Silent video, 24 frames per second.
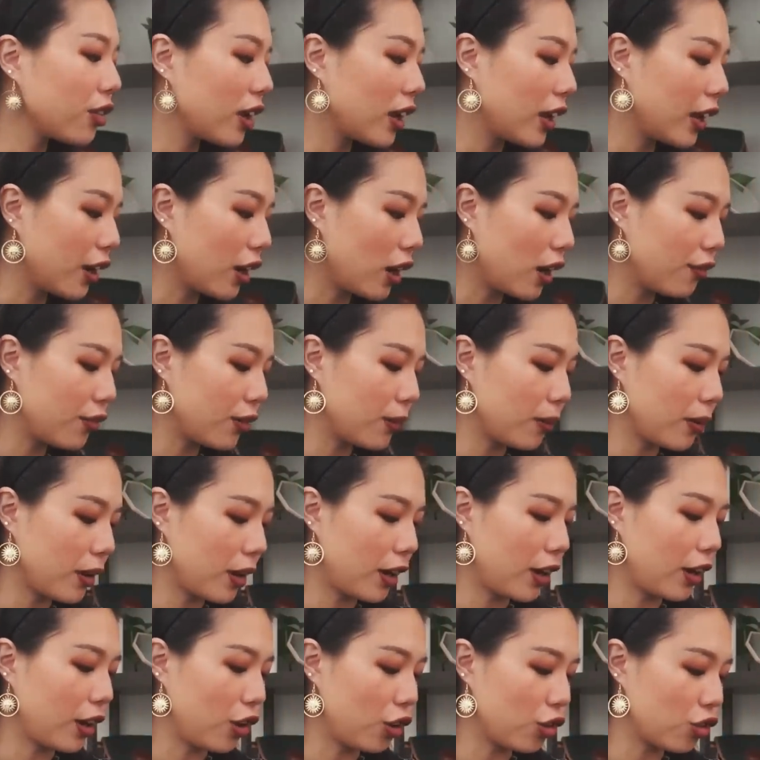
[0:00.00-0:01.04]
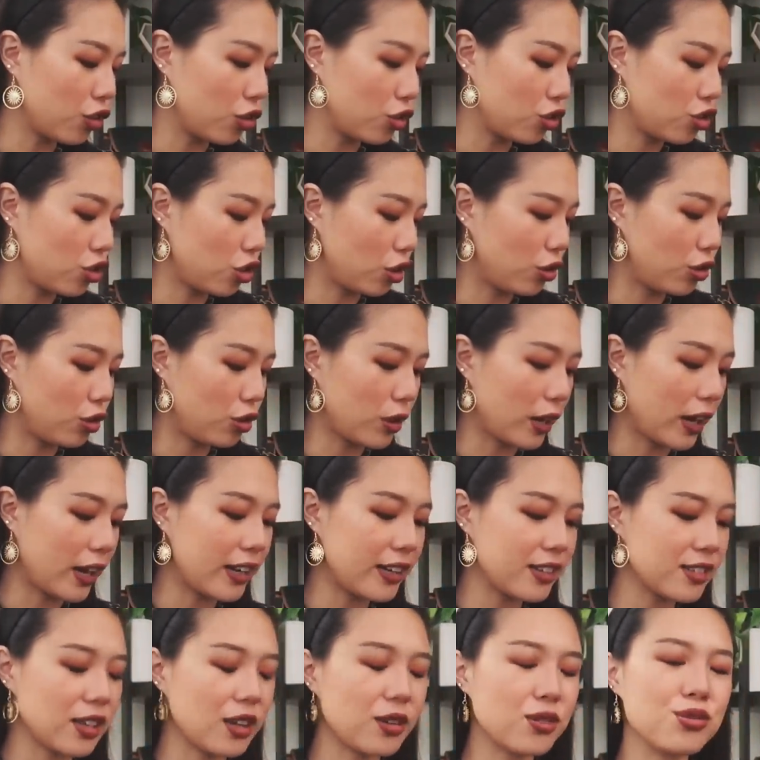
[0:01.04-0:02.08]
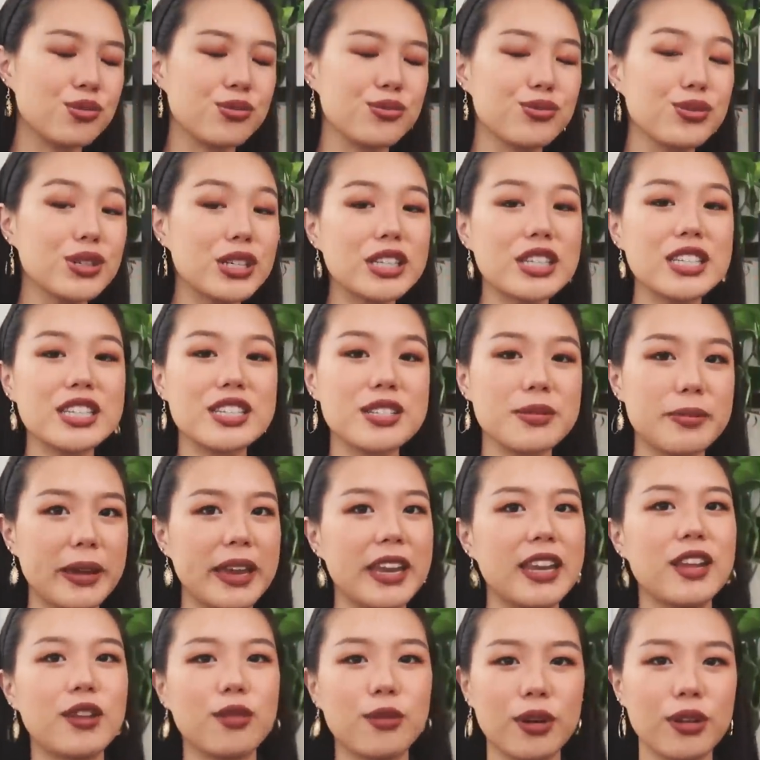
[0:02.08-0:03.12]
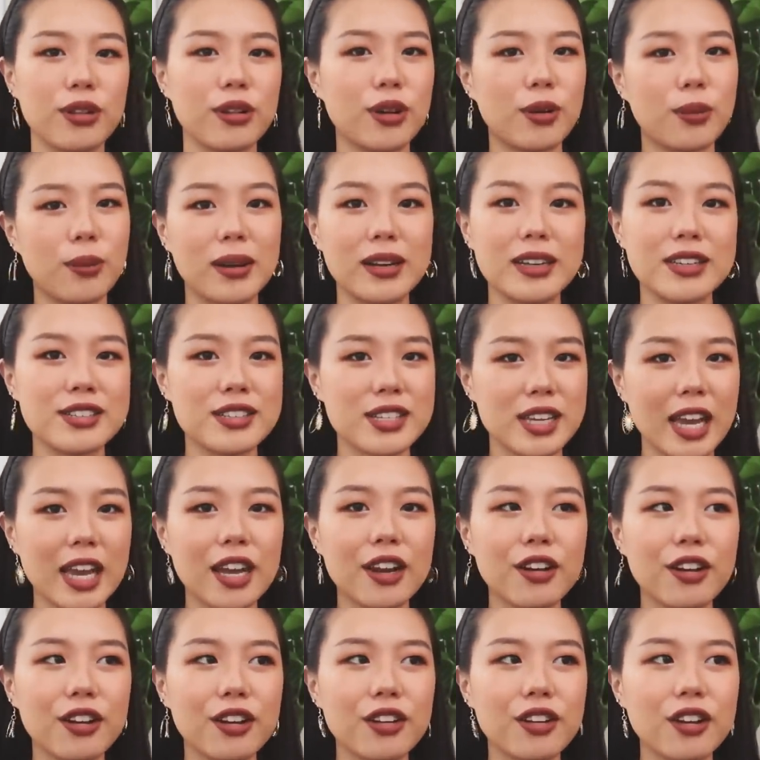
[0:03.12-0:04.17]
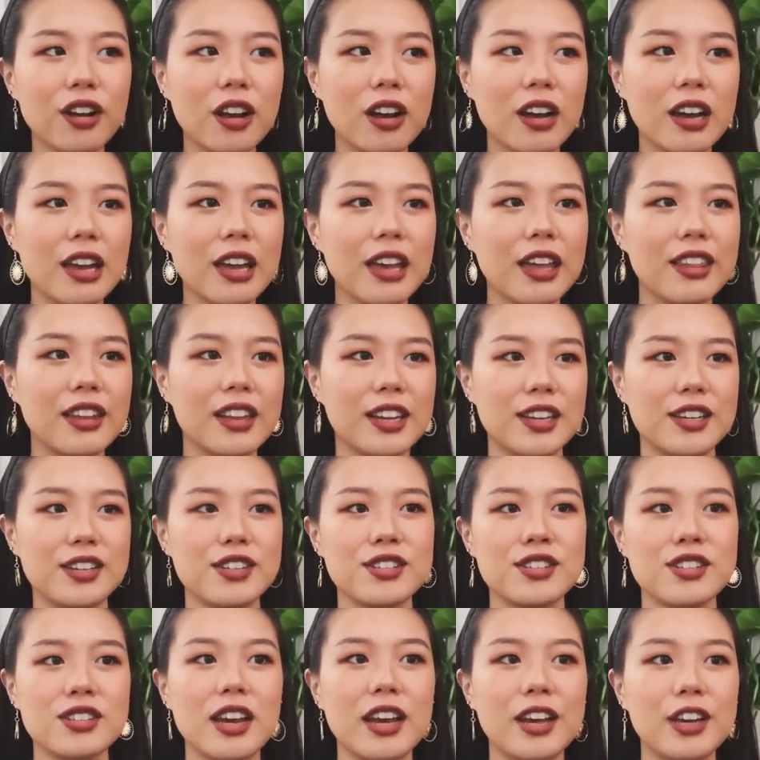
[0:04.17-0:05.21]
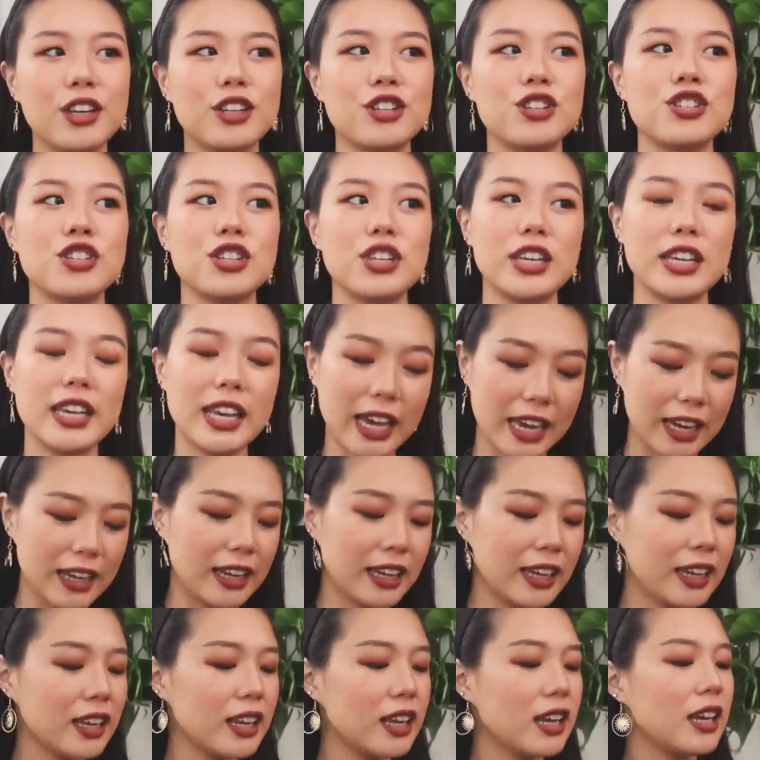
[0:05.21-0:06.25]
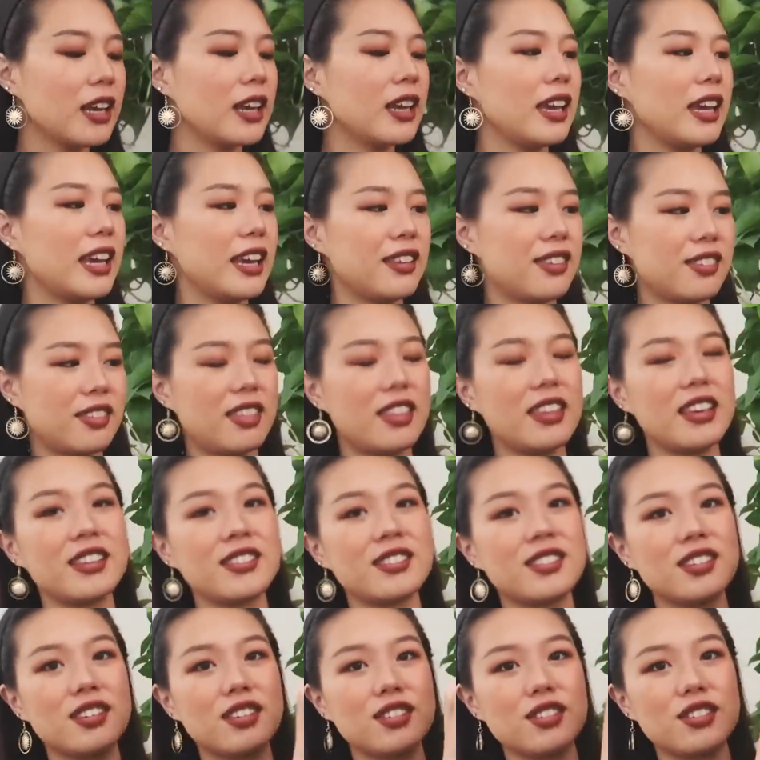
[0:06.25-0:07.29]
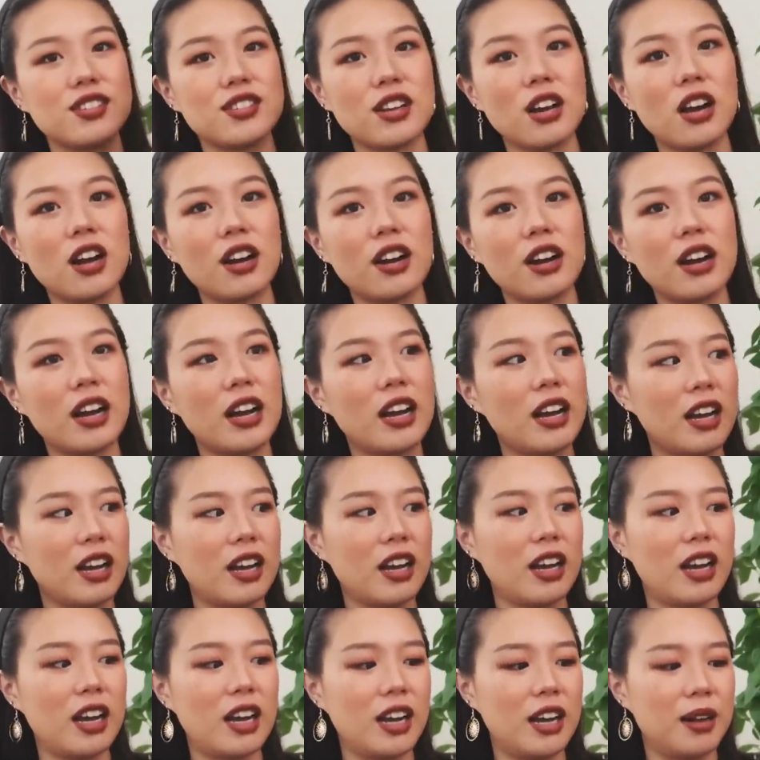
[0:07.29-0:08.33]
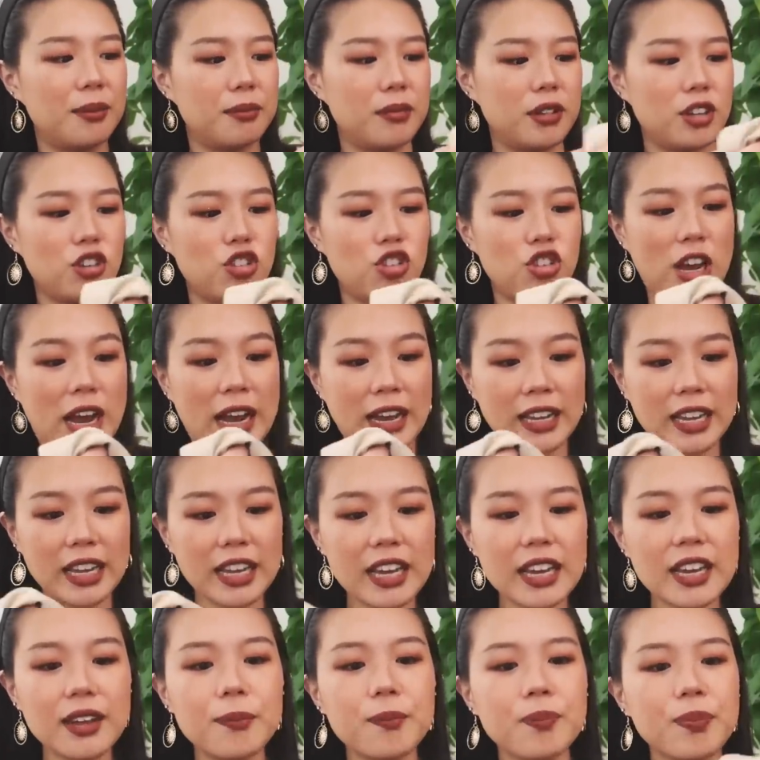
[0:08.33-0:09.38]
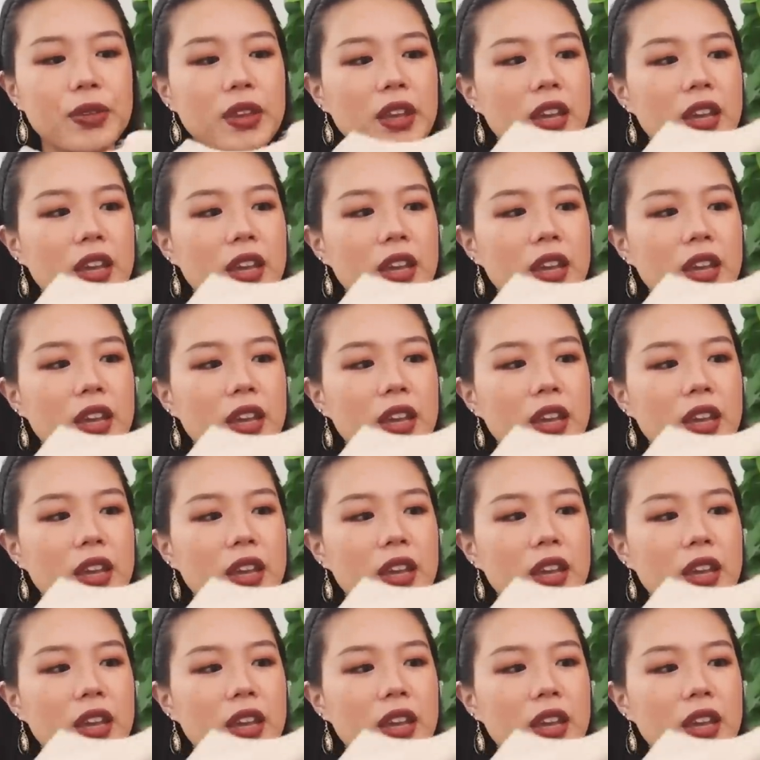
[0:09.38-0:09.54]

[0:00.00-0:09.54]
thing I got from there, I also showed you guys. I was really debating whether I wanted to get it or not. And then I decided to get it. It's this Zara um, jacket.